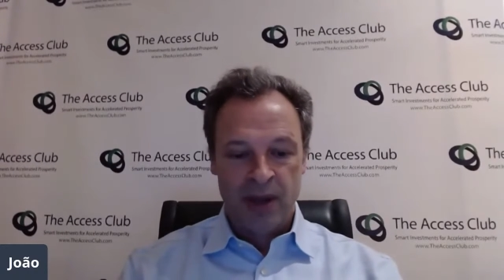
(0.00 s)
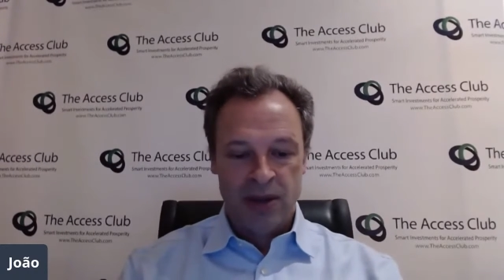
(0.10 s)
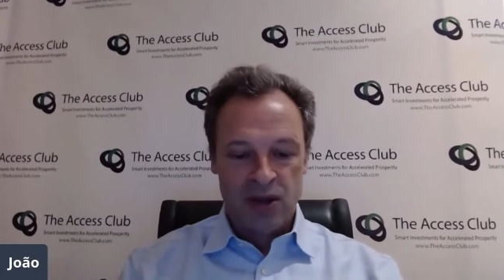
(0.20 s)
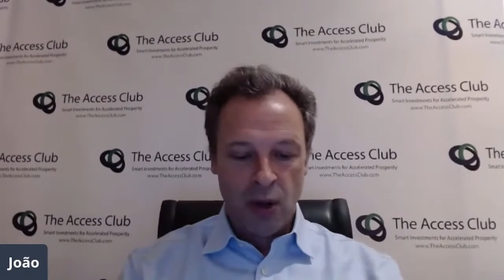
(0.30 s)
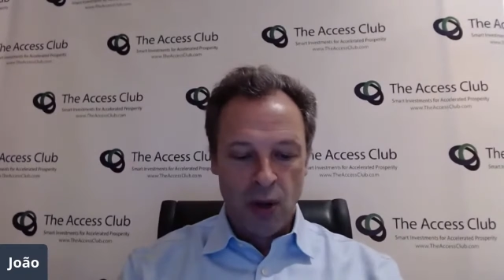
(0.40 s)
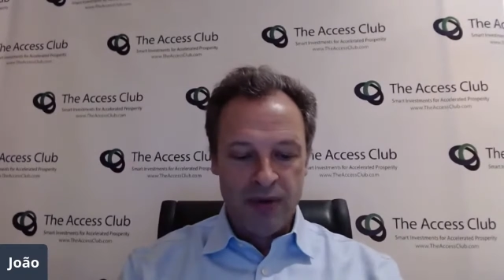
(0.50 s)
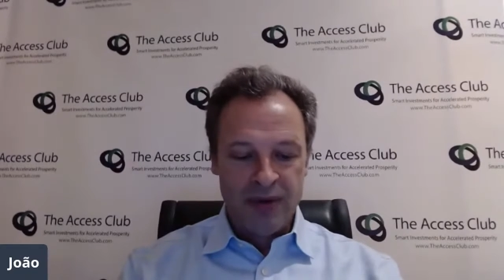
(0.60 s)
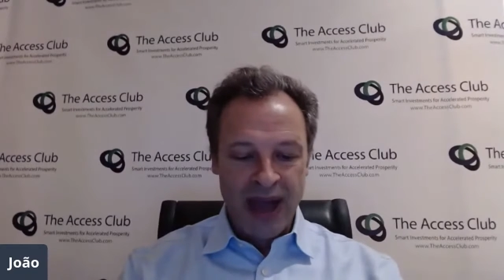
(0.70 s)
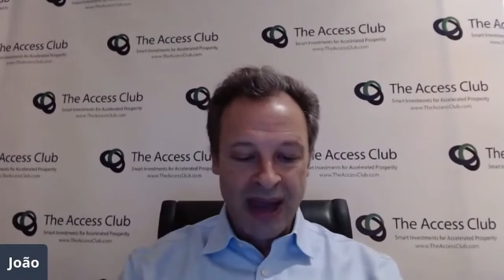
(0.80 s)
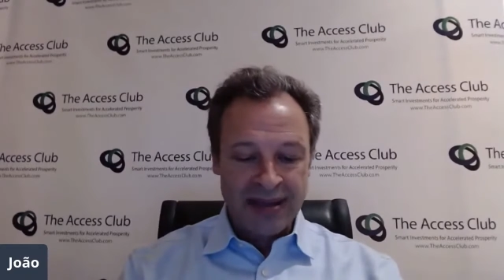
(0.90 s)
So
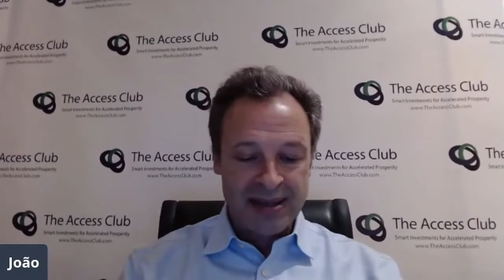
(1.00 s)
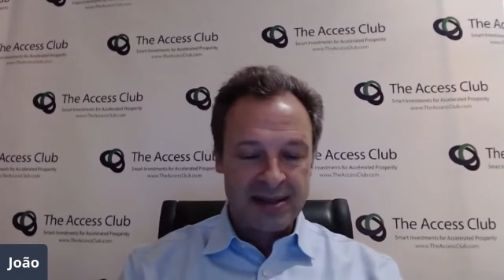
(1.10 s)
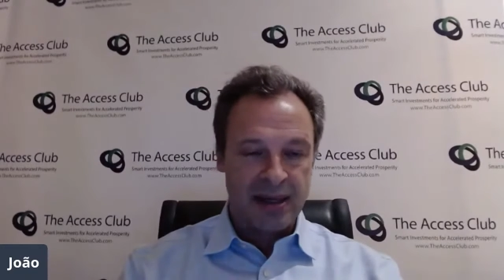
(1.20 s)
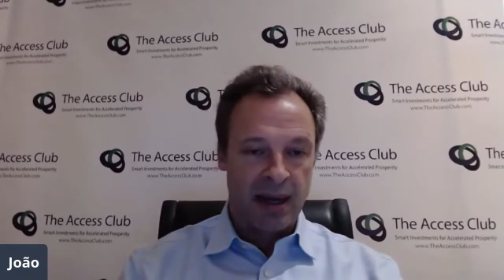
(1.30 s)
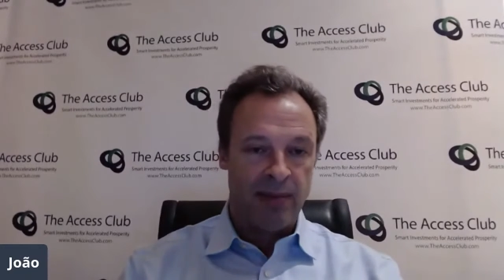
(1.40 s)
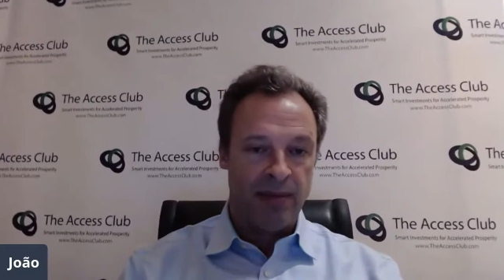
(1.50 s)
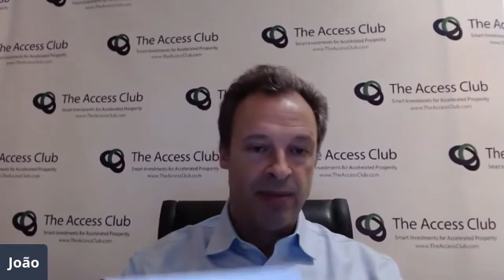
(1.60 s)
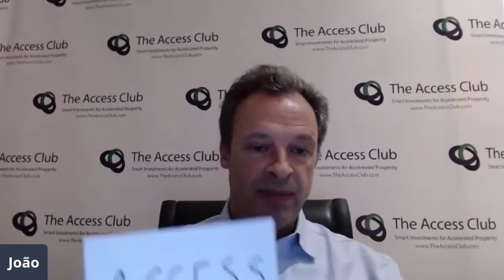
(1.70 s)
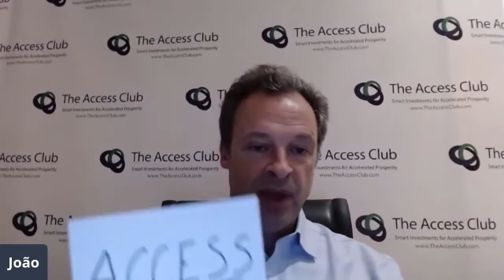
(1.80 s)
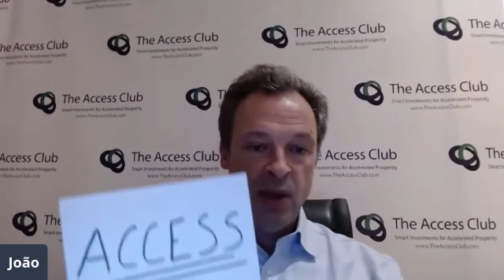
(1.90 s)
the Access Club
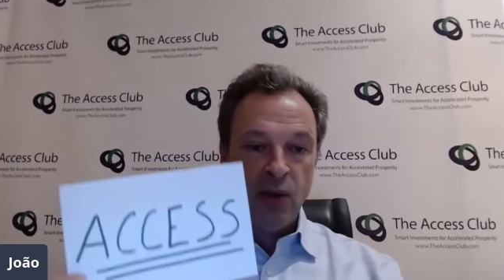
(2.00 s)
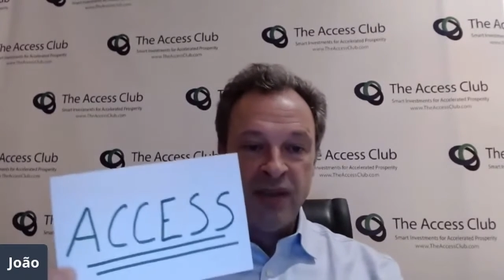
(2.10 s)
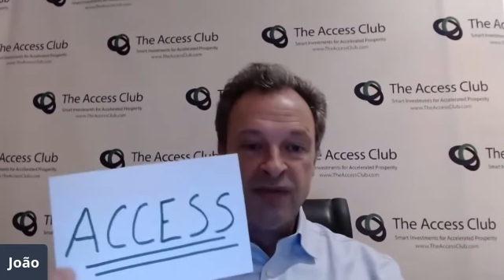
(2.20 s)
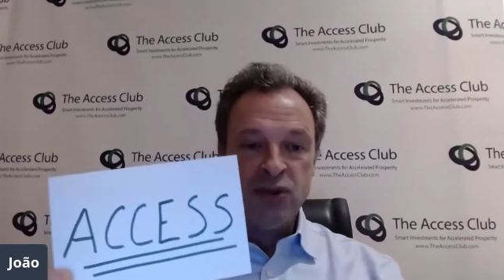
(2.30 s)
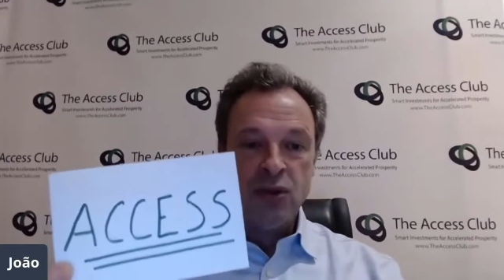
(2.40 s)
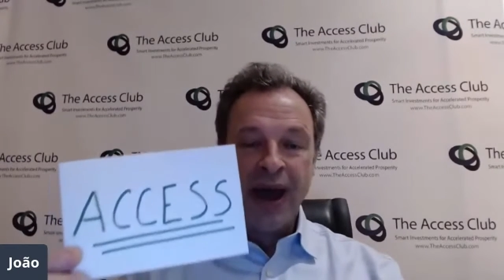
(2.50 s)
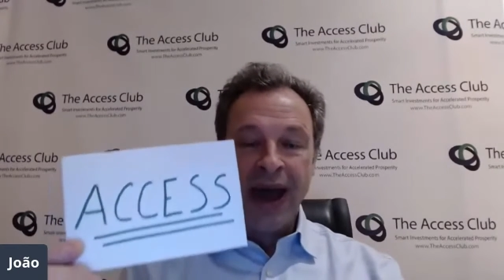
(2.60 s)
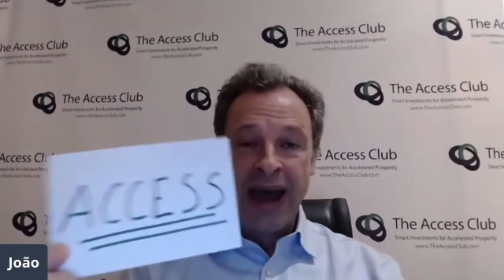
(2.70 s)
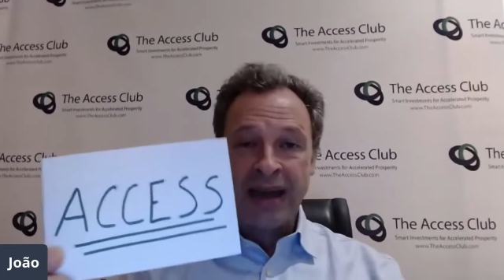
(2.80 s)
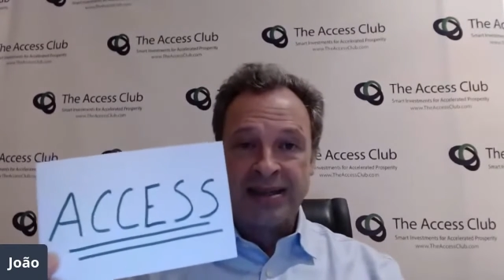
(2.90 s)
gives
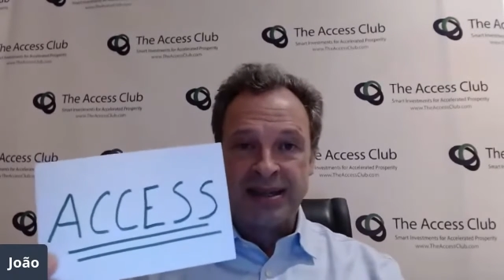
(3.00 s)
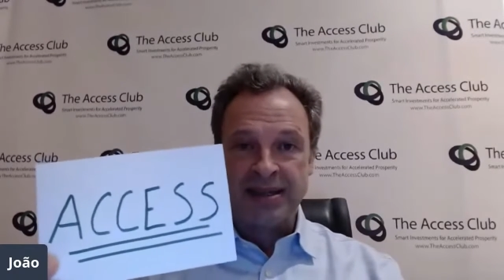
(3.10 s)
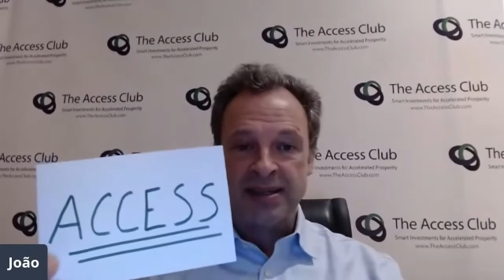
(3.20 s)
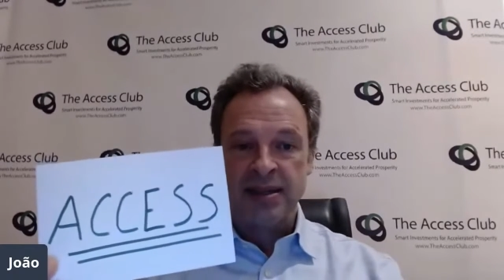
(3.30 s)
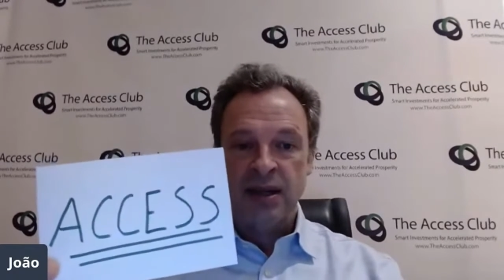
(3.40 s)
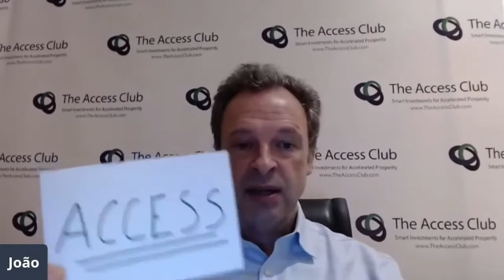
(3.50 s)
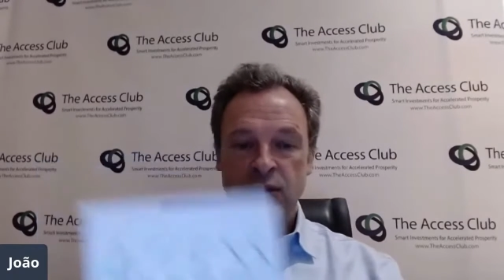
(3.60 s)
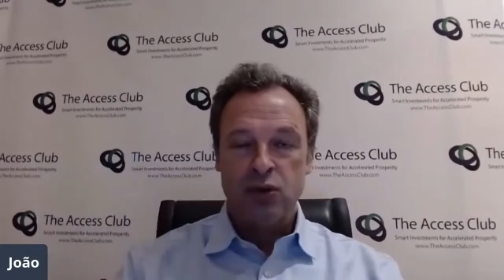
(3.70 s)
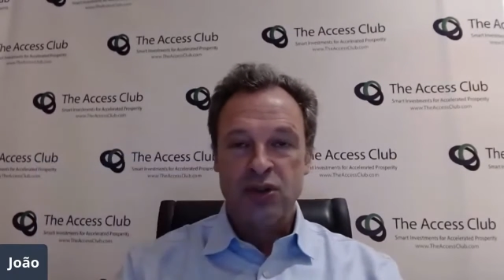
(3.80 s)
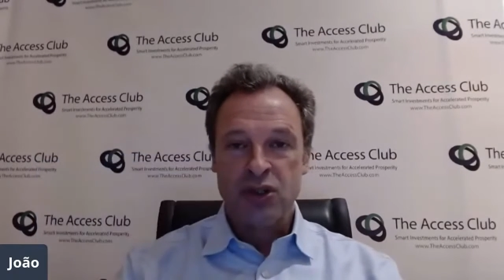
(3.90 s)
you access
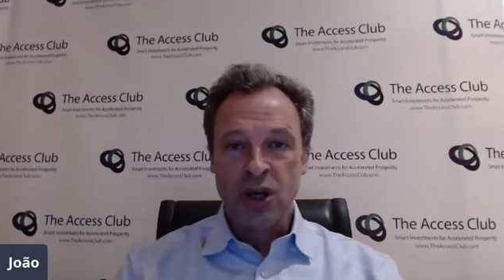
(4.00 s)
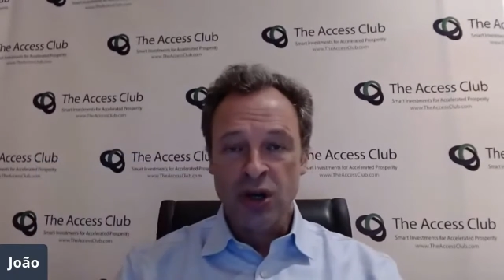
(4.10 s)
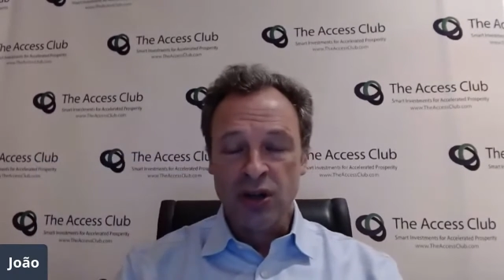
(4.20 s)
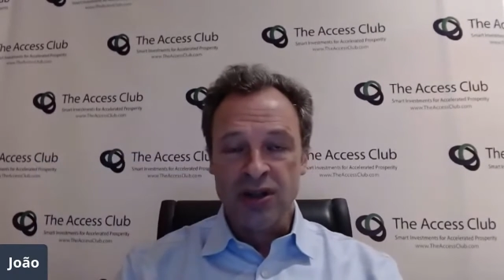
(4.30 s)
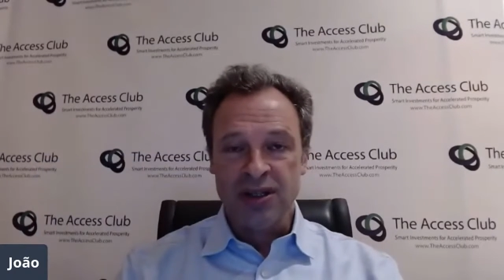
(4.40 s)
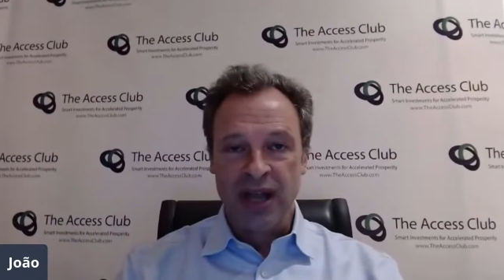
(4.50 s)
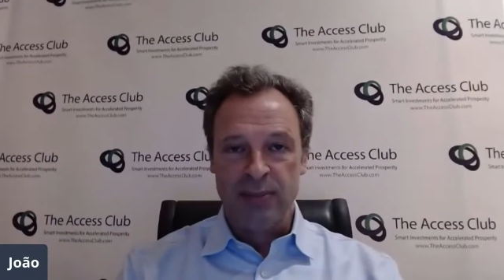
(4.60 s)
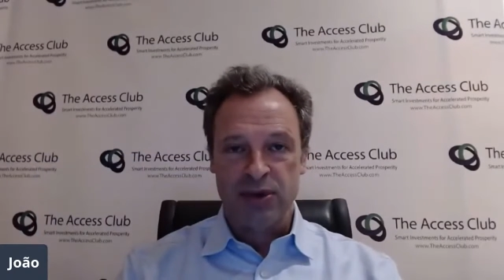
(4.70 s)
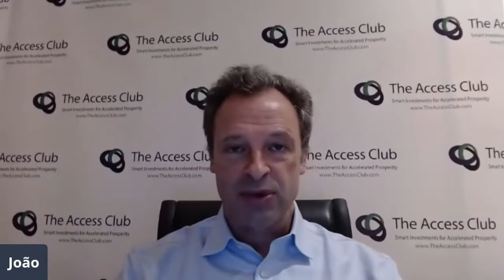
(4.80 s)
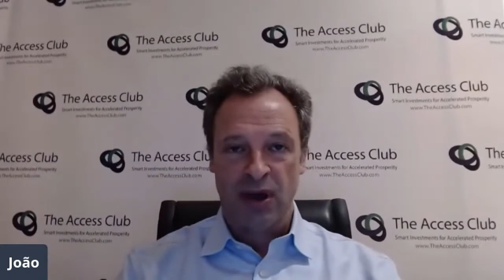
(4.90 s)
to certain
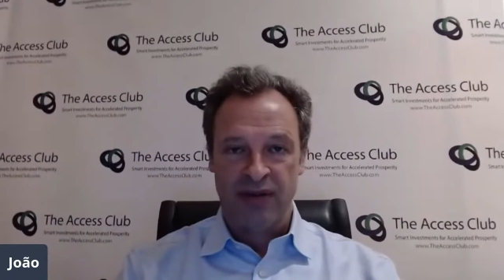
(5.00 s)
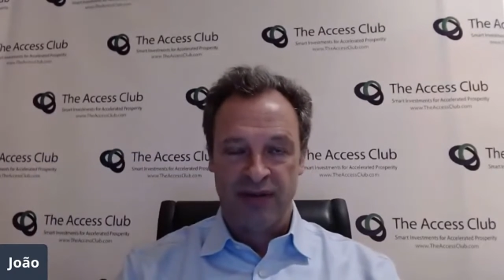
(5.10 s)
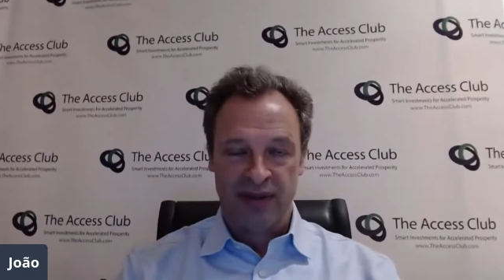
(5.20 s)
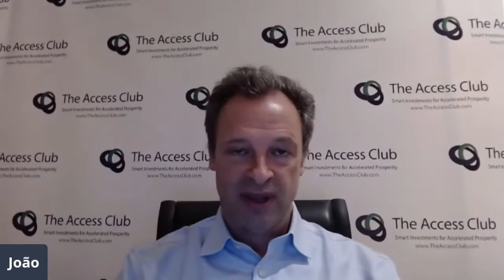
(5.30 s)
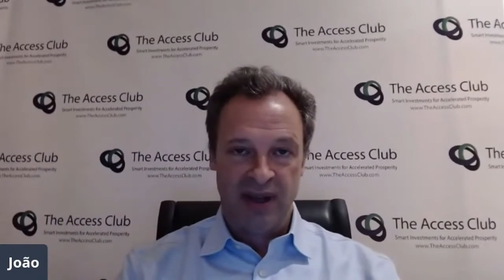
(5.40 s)
types of